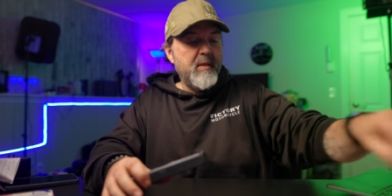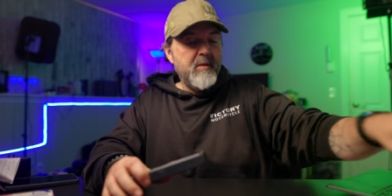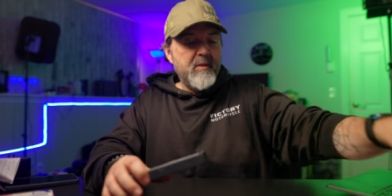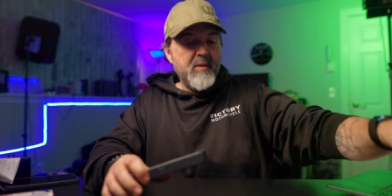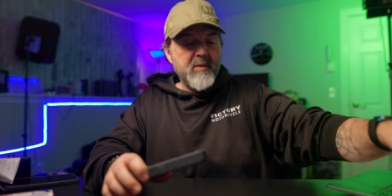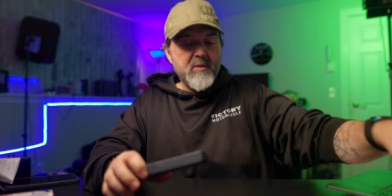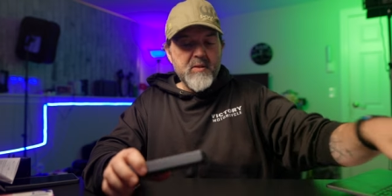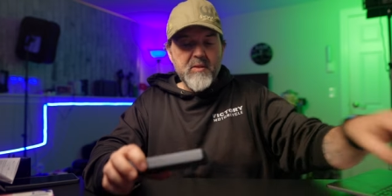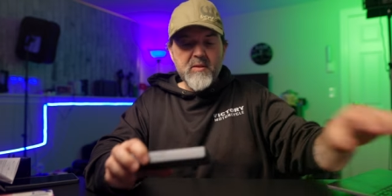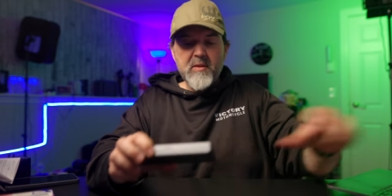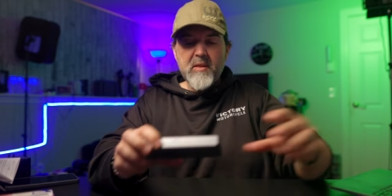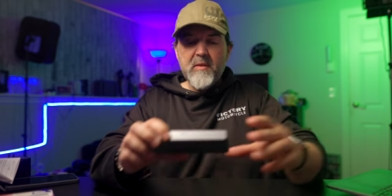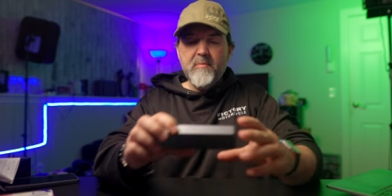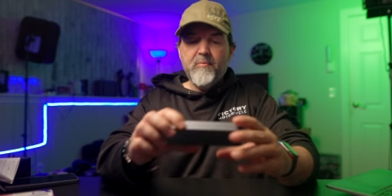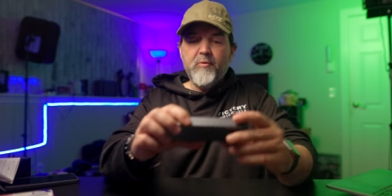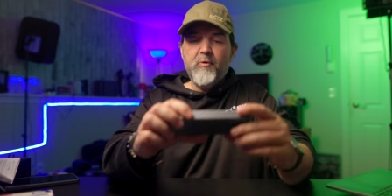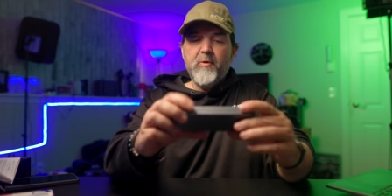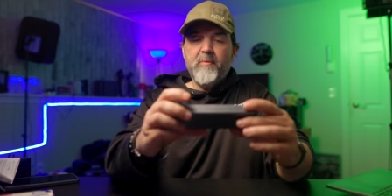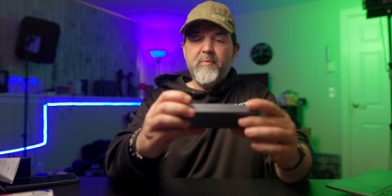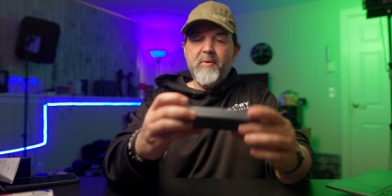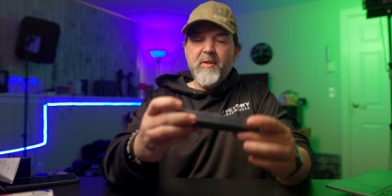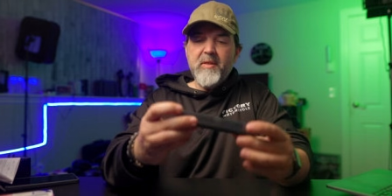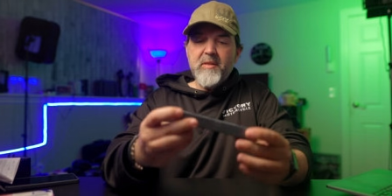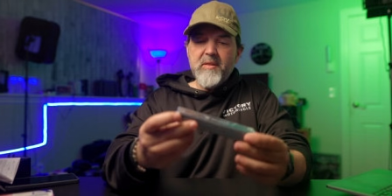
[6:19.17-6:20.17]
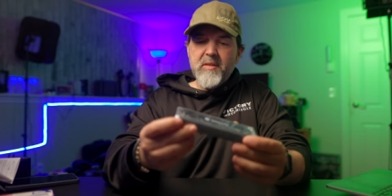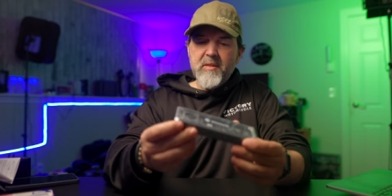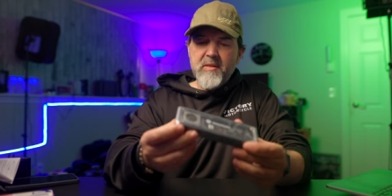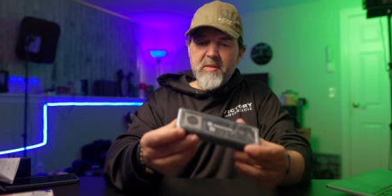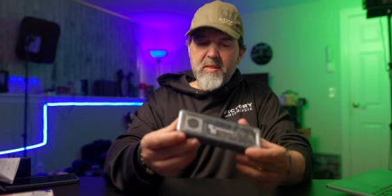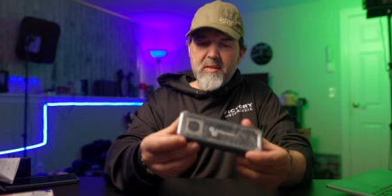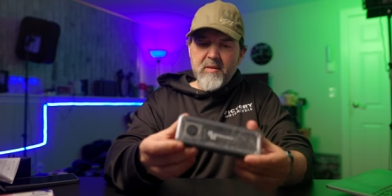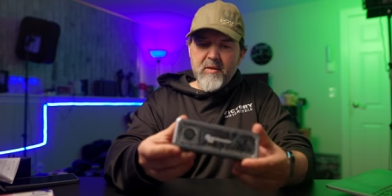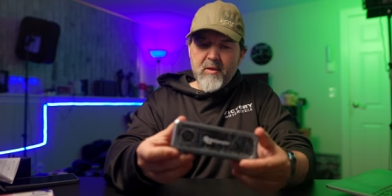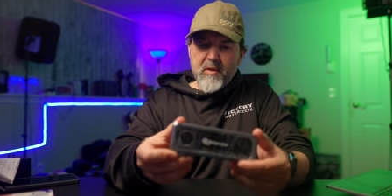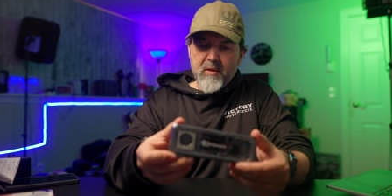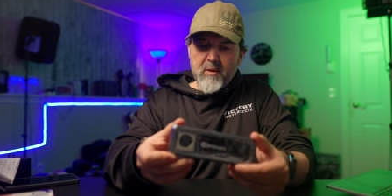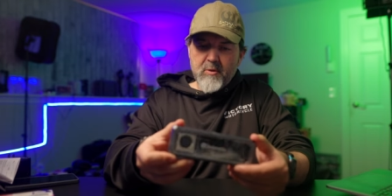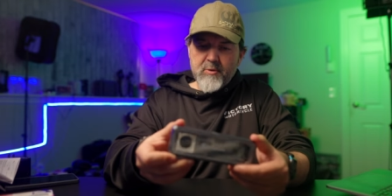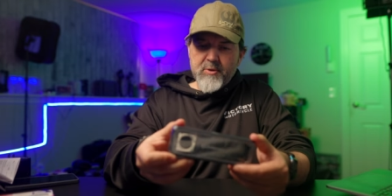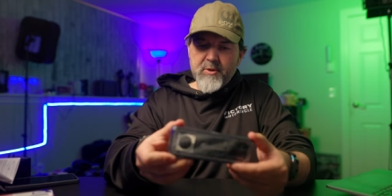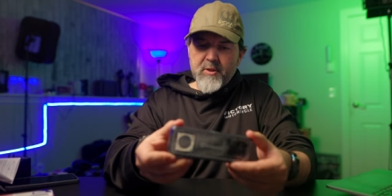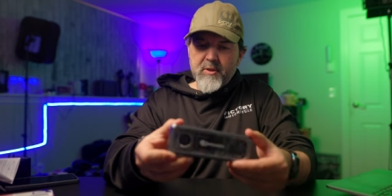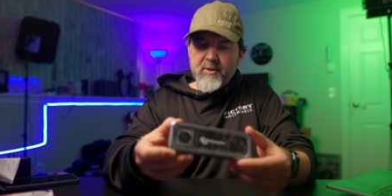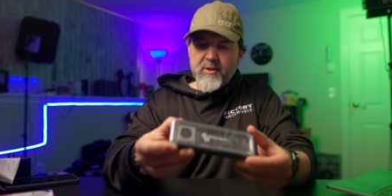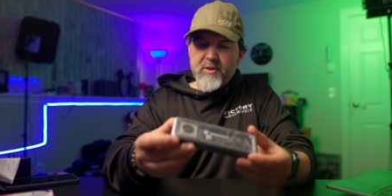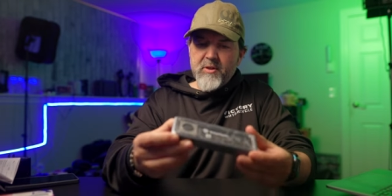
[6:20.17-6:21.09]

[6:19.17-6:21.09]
This is the important, this is the enclosure.